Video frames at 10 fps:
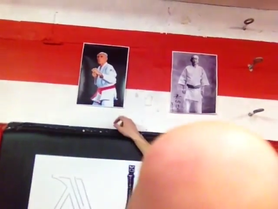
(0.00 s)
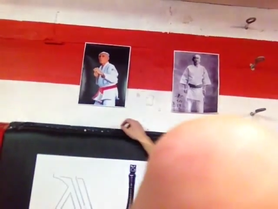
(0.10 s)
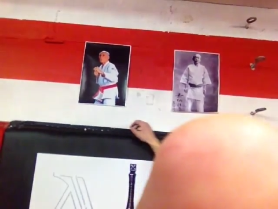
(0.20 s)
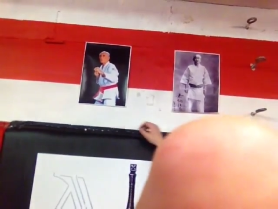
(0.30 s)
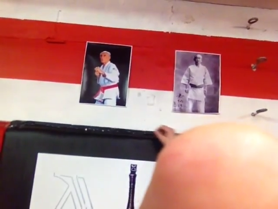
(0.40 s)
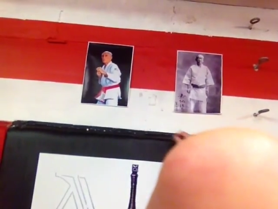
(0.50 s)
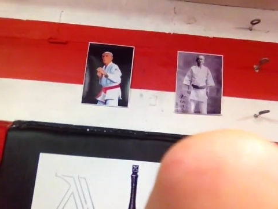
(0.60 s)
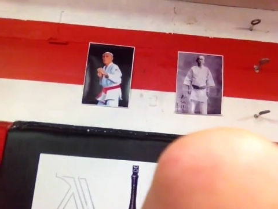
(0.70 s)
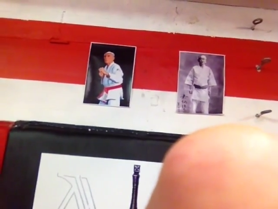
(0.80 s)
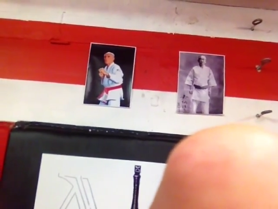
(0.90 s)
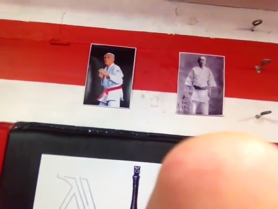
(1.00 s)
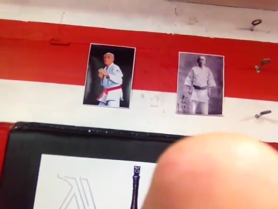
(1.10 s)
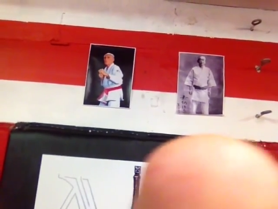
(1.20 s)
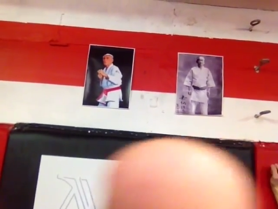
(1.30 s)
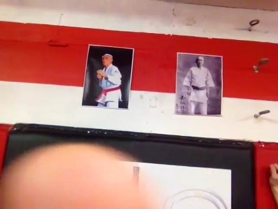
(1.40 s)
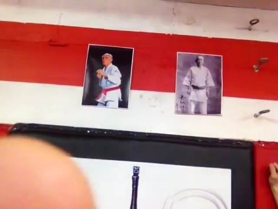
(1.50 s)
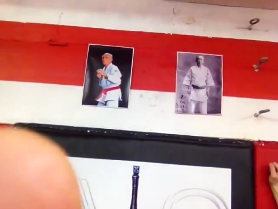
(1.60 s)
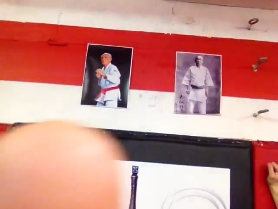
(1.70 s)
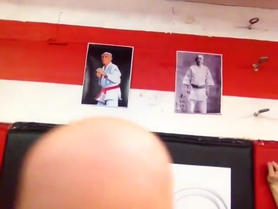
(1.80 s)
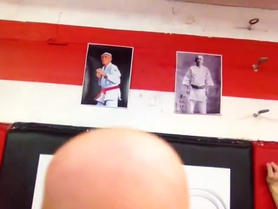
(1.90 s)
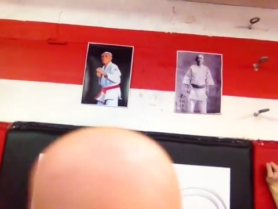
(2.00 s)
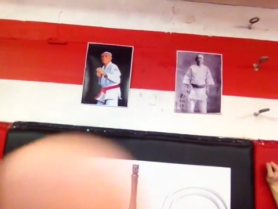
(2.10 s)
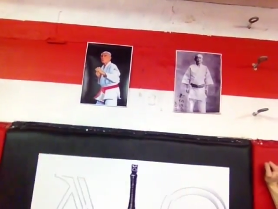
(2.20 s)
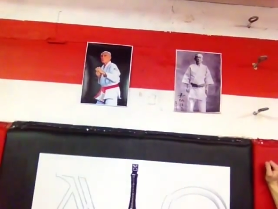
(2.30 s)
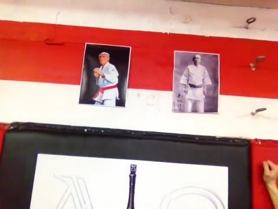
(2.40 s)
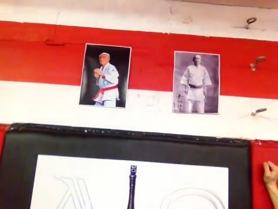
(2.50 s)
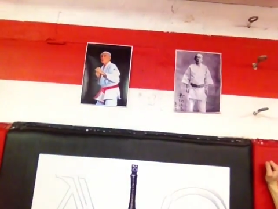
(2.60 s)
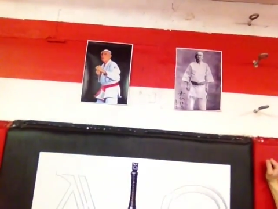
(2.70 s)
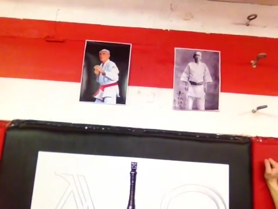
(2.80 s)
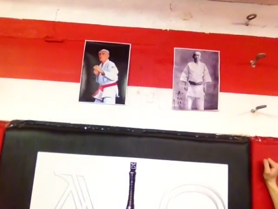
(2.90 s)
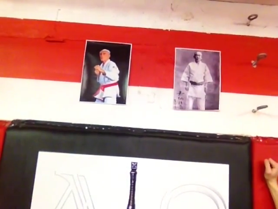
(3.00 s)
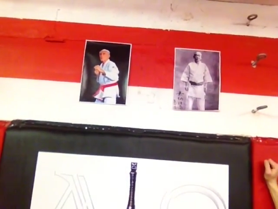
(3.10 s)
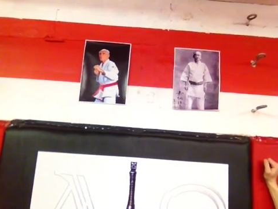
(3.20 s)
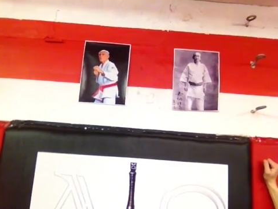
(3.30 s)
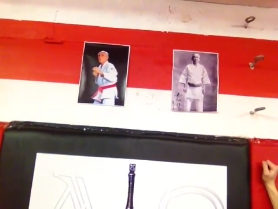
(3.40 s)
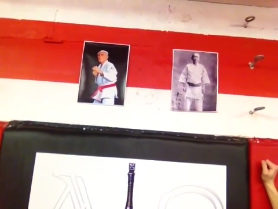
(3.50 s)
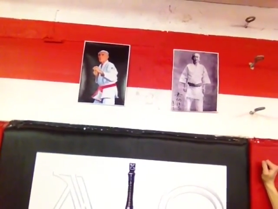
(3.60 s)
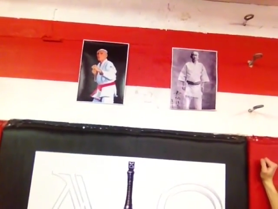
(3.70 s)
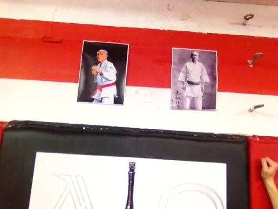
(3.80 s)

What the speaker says: Nobody's mouth can be seen.